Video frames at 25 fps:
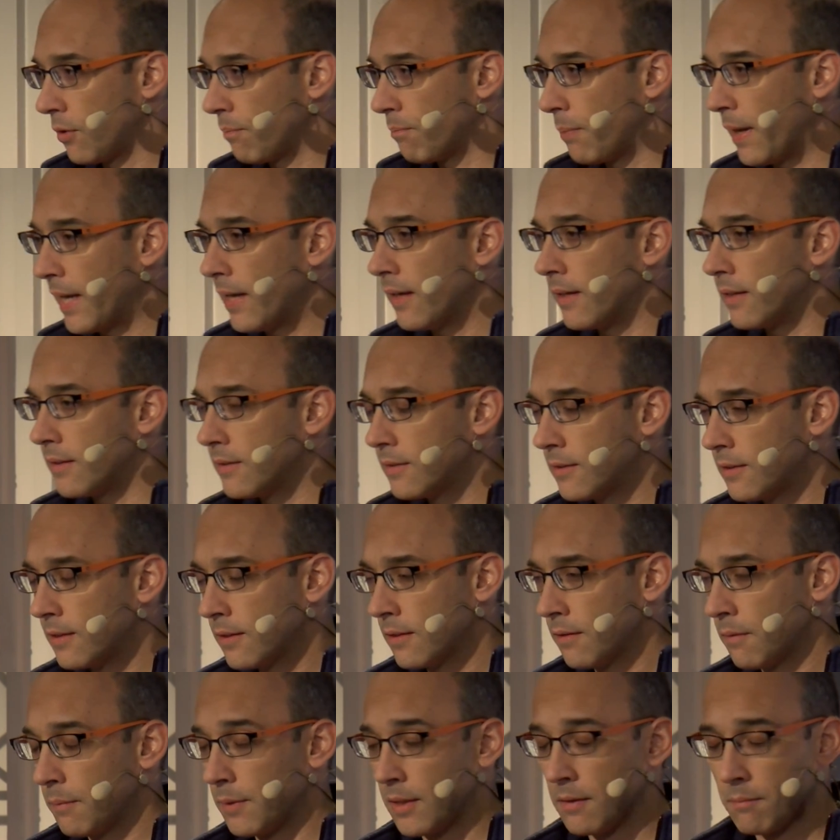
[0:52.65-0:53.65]
the
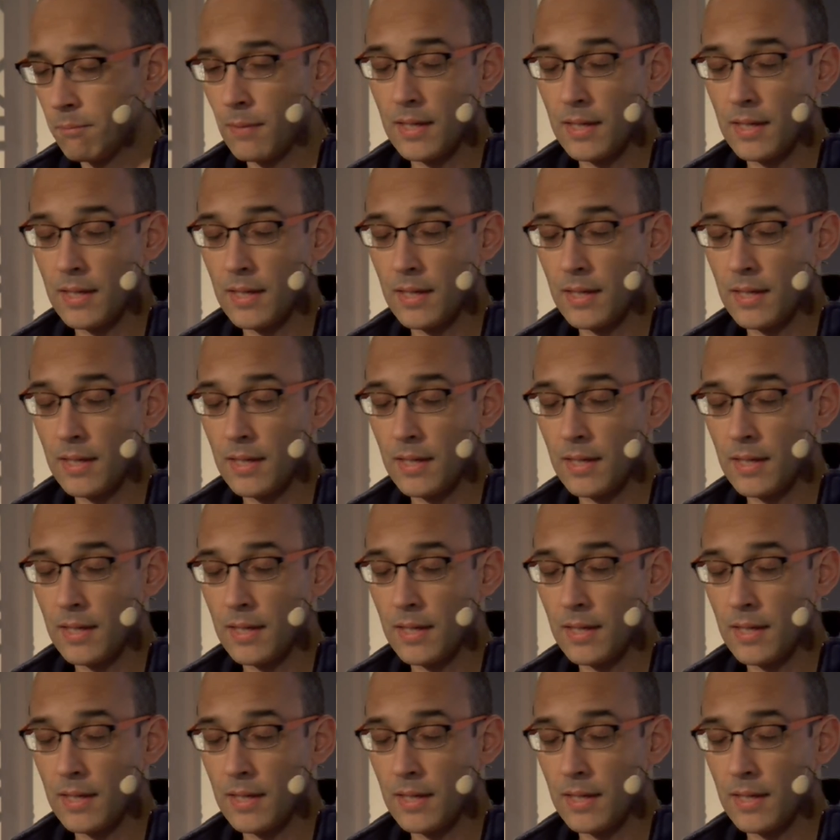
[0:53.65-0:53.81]
base, I mean,